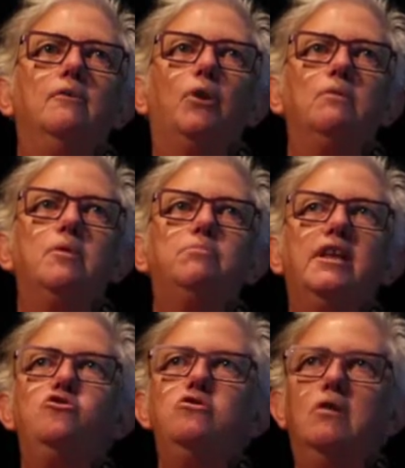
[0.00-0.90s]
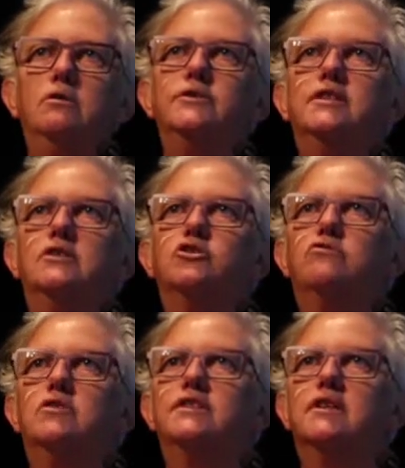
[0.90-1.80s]
probably not such a
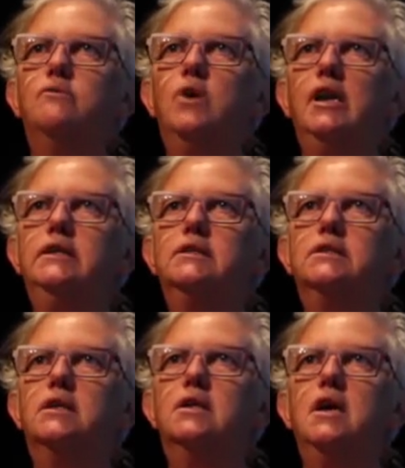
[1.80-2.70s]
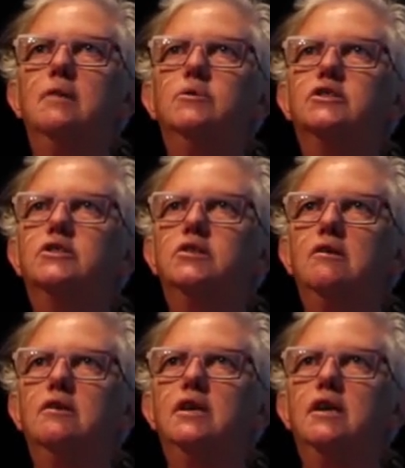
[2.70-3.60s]
risk in Wellington, but it's
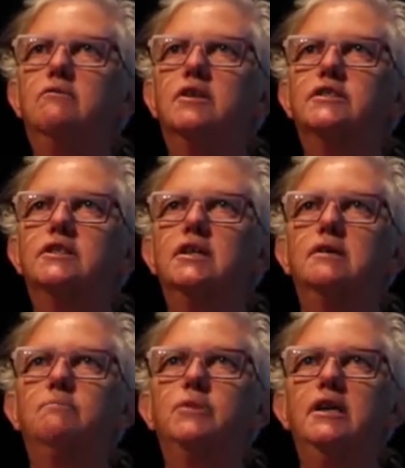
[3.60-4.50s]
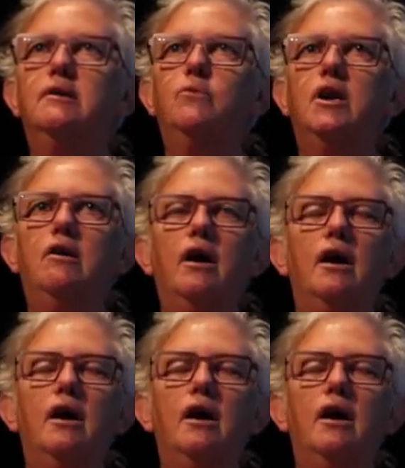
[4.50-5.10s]
certainly a risk in Blenheim, where